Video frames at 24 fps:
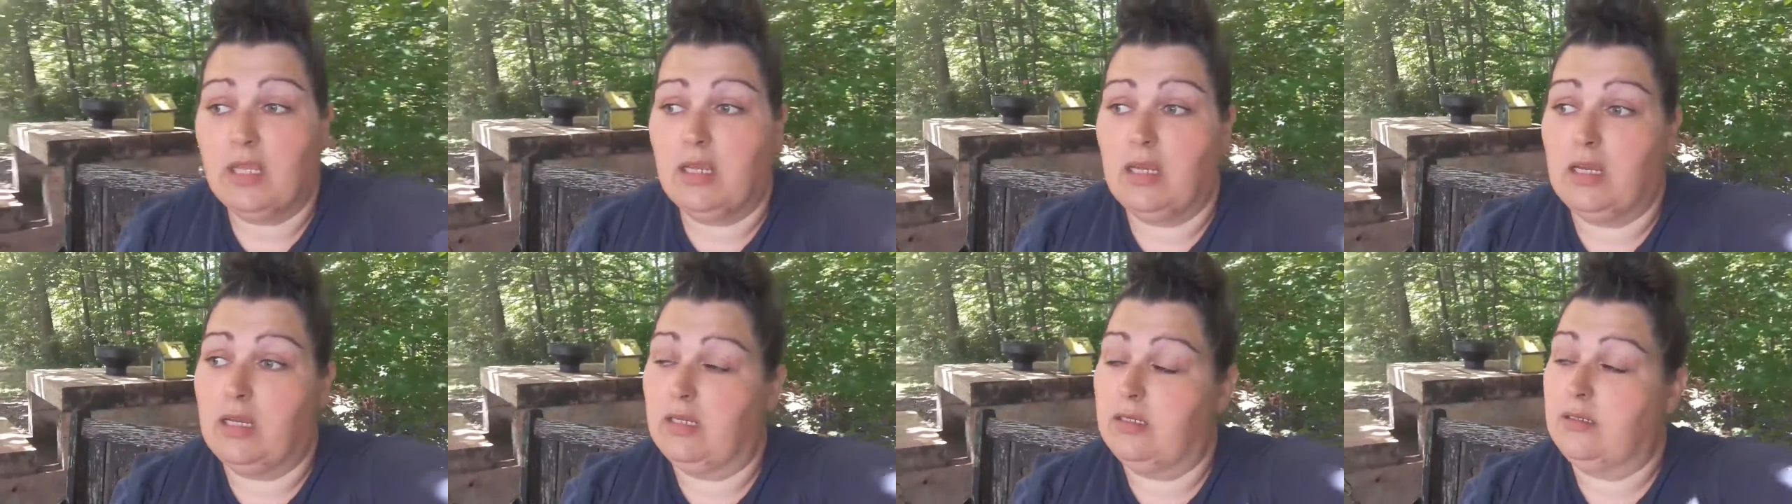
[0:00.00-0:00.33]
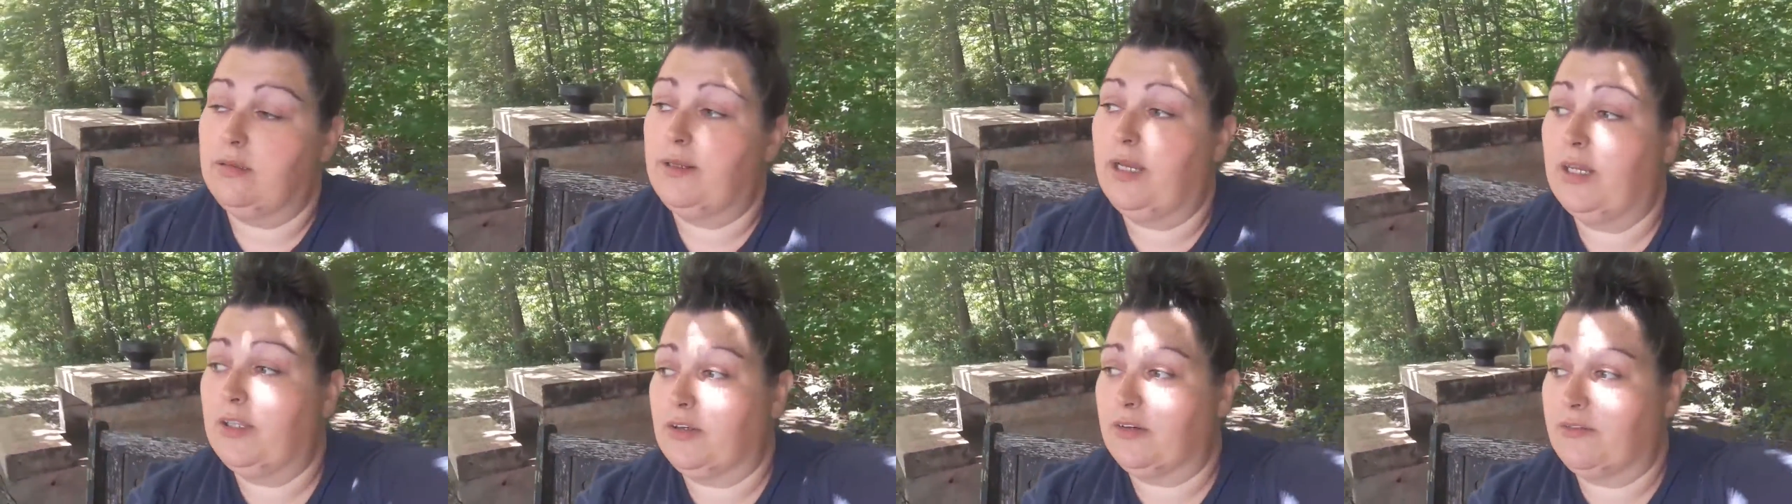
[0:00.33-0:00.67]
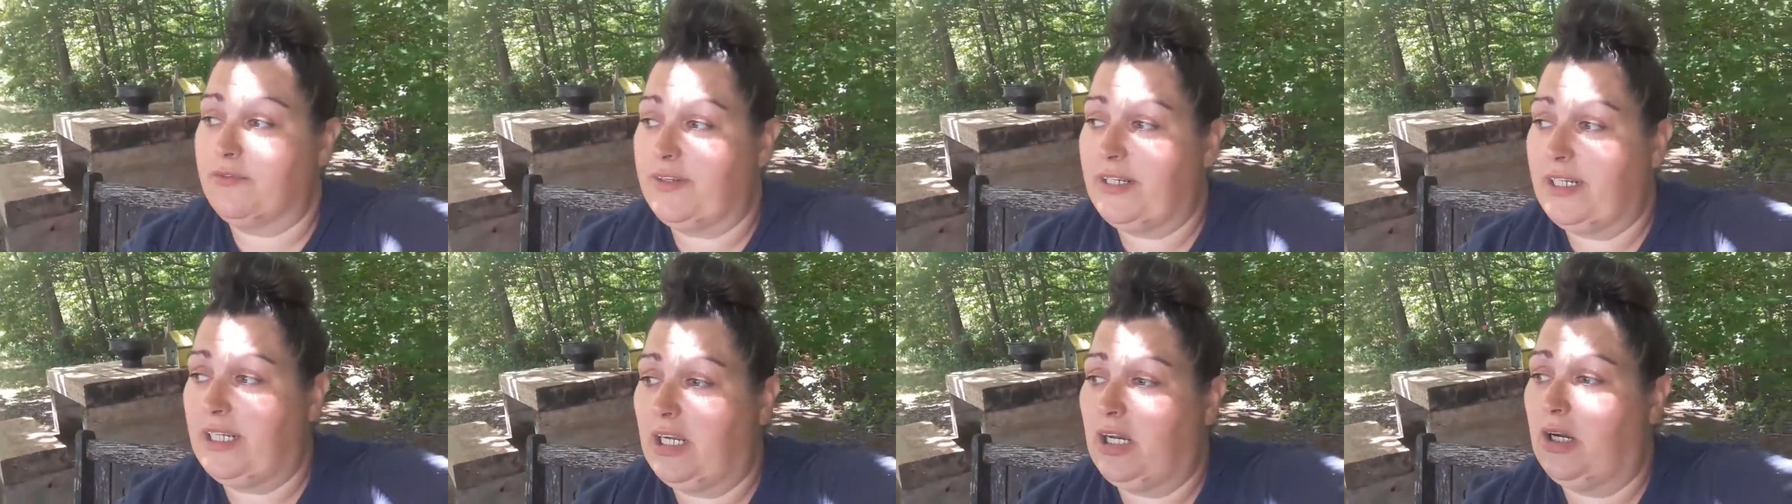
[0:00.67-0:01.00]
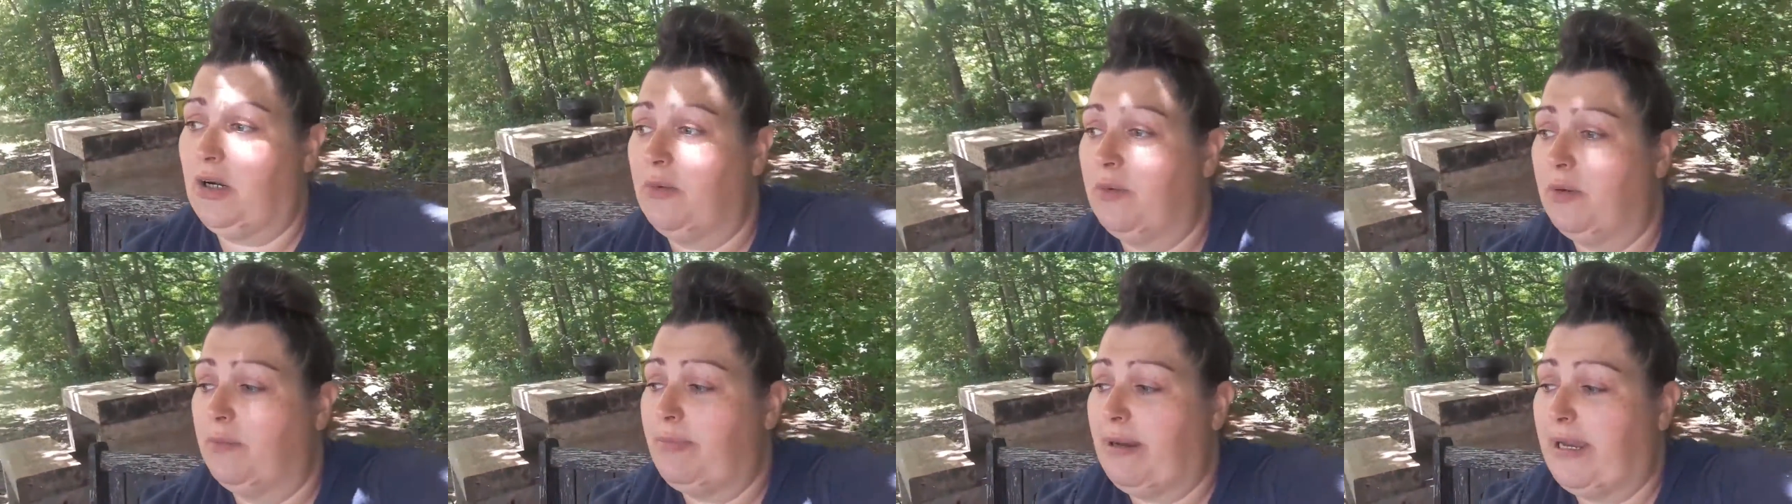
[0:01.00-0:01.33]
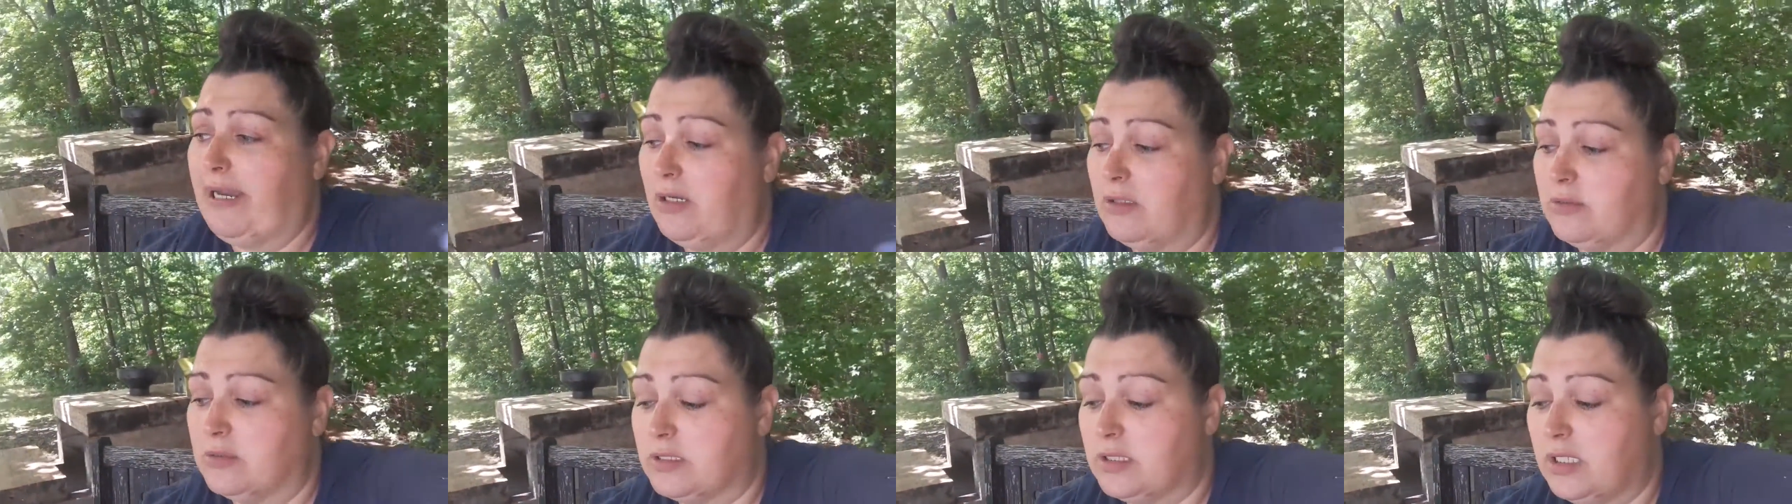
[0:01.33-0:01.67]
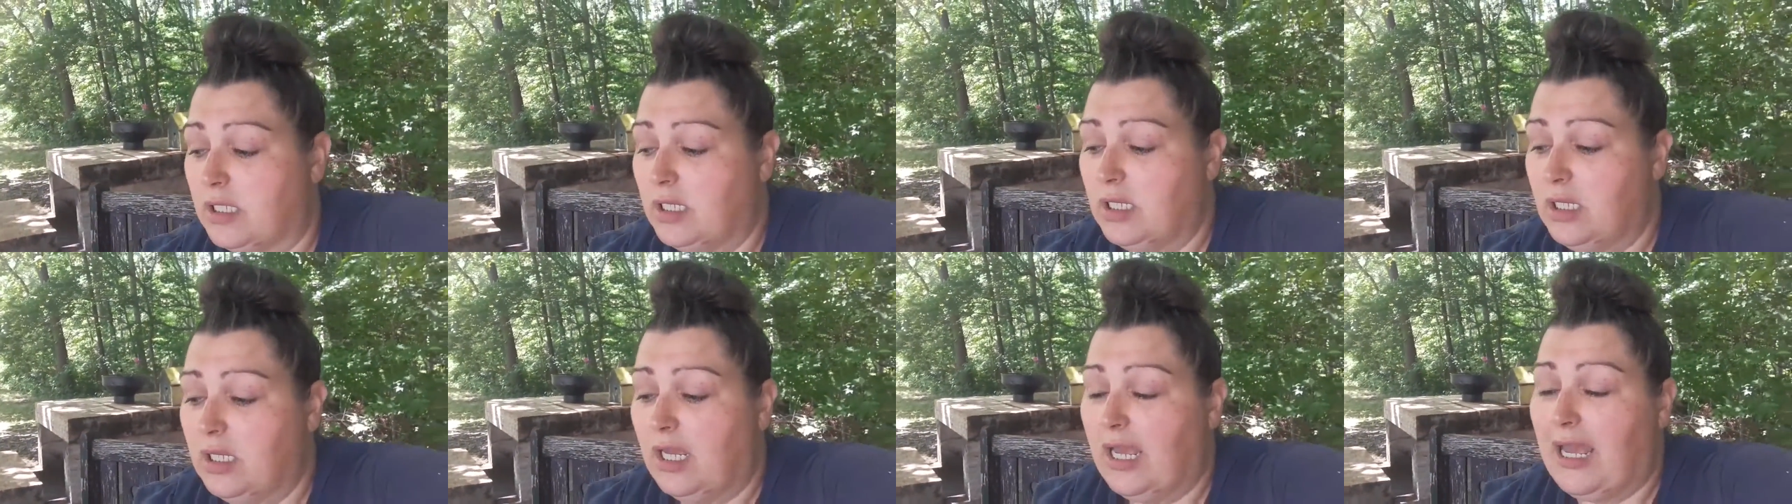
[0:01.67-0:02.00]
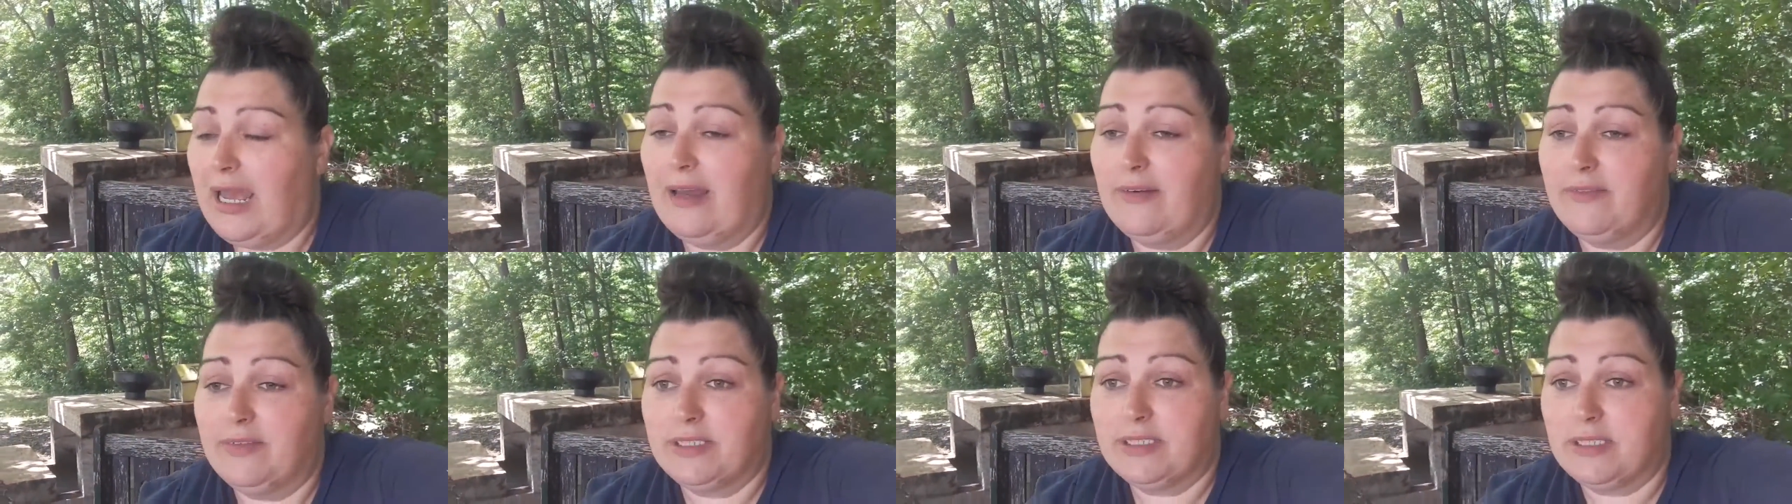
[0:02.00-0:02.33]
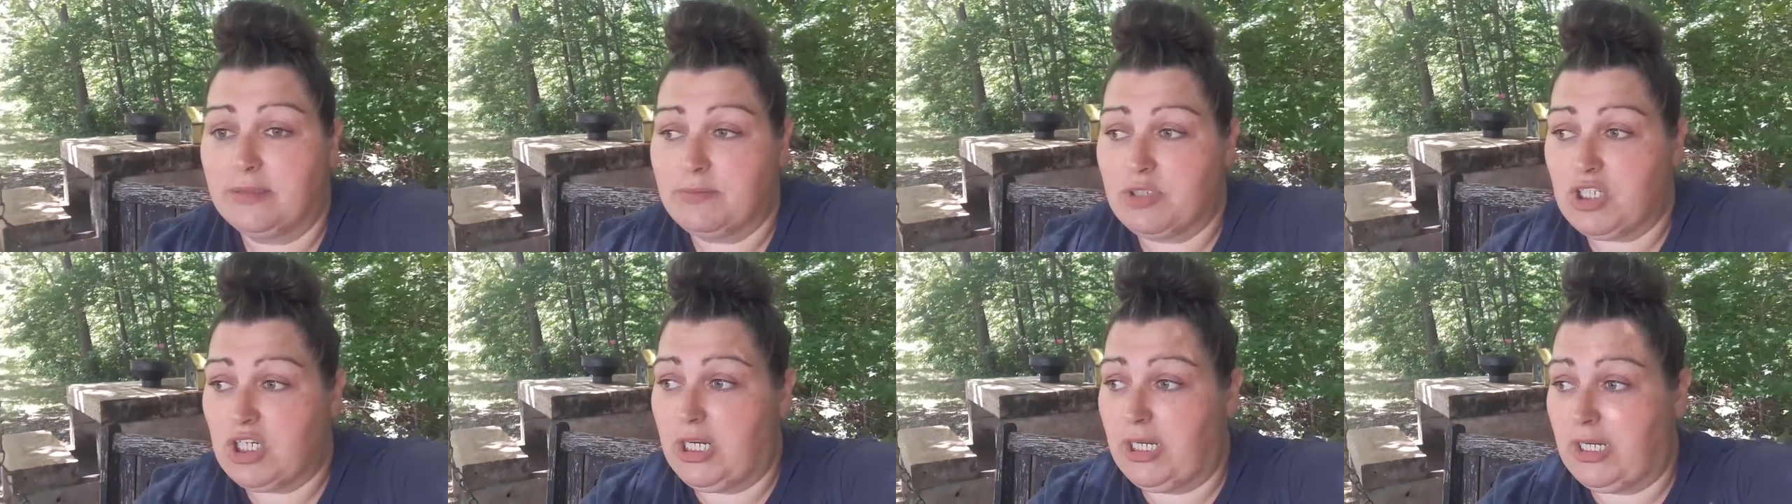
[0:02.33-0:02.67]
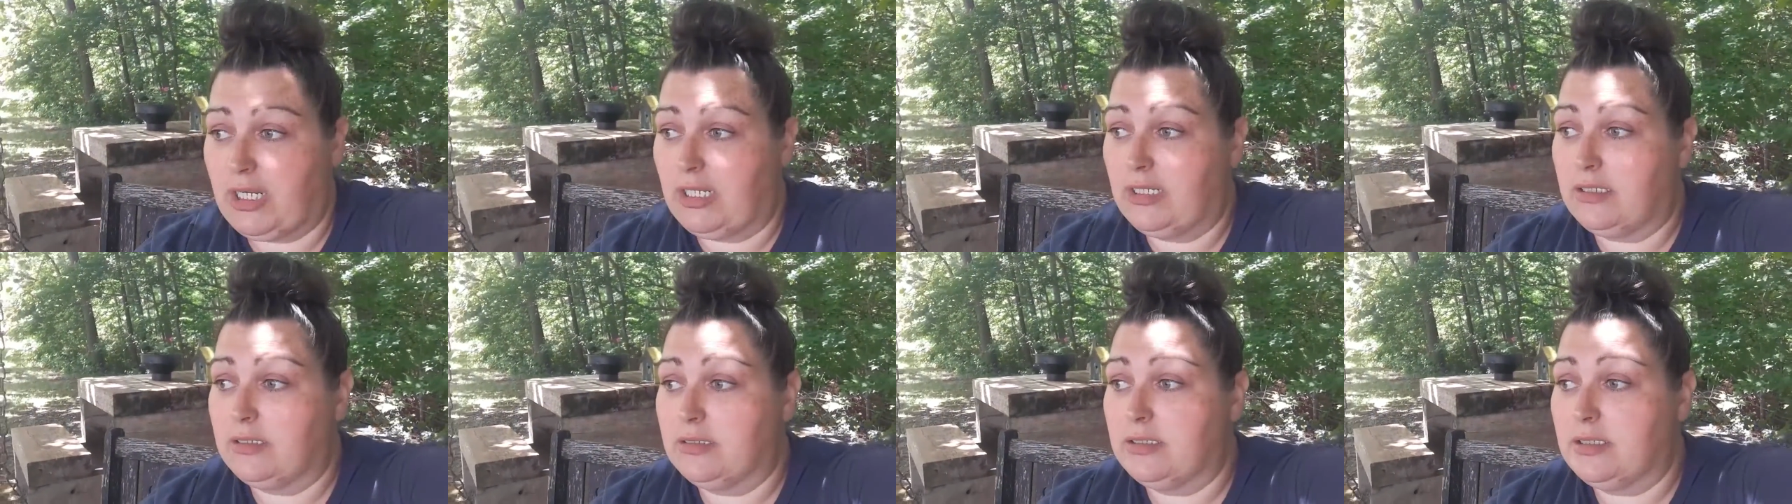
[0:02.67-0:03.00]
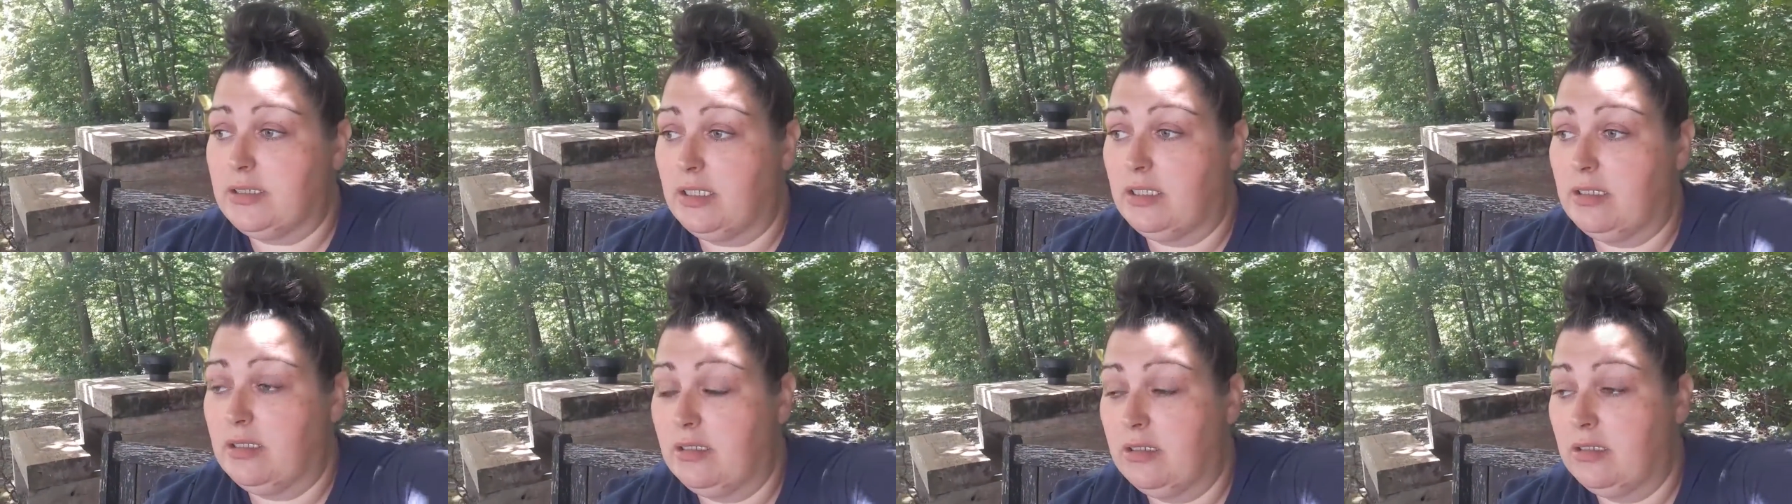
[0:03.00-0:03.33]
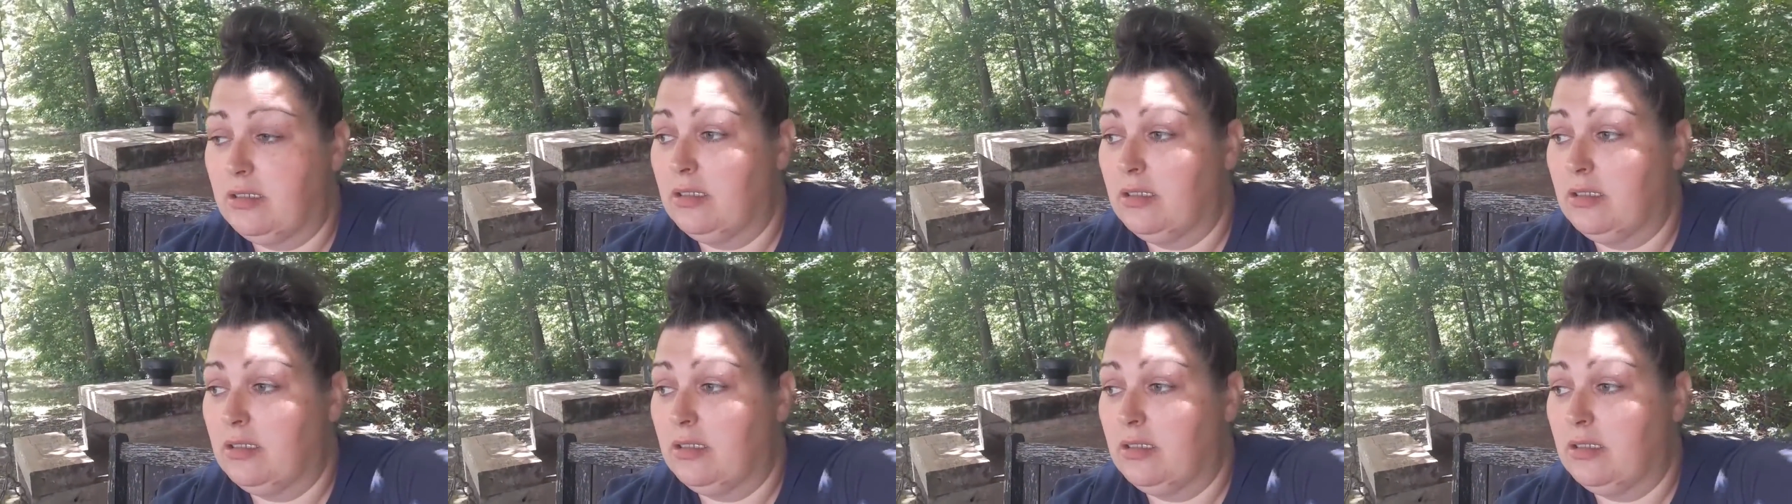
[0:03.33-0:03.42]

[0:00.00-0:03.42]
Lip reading: other video about having some chickens.